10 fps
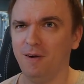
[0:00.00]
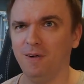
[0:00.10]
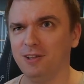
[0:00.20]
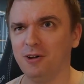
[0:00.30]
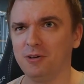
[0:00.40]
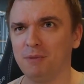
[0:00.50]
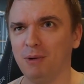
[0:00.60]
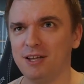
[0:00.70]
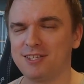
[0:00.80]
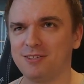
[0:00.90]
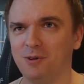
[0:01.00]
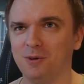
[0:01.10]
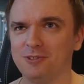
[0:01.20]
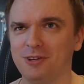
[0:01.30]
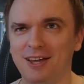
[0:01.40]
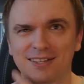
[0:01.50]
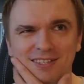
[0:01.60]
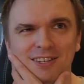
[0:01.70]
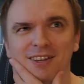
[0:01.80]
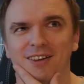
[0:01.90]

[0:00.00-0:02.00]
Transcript: Although the Plus also has